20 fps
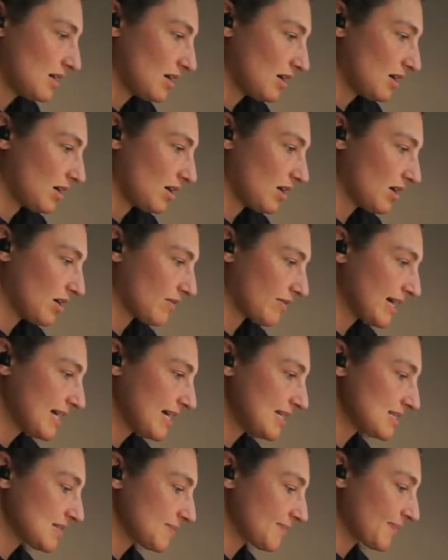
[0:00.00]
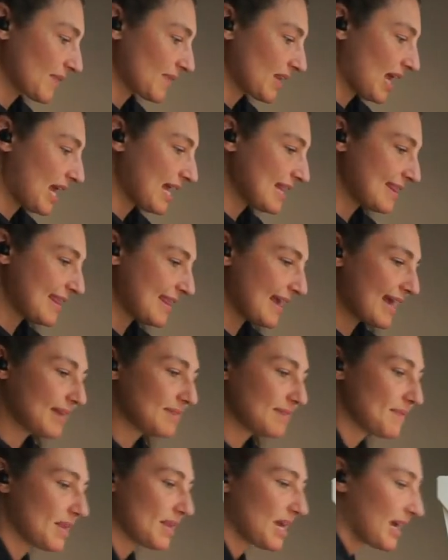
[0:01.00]
All right, and
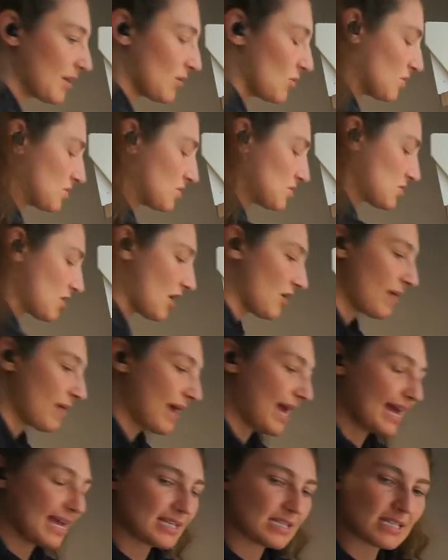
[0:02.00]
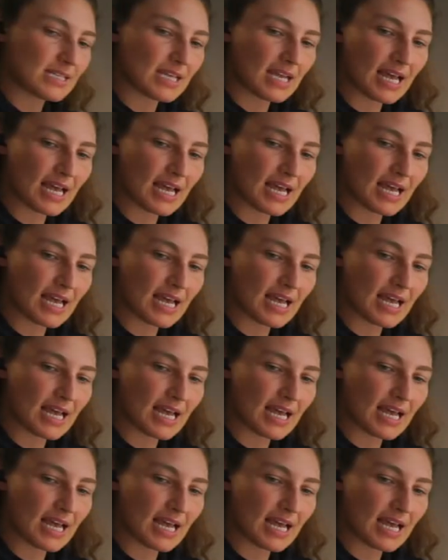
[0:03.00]
then I also add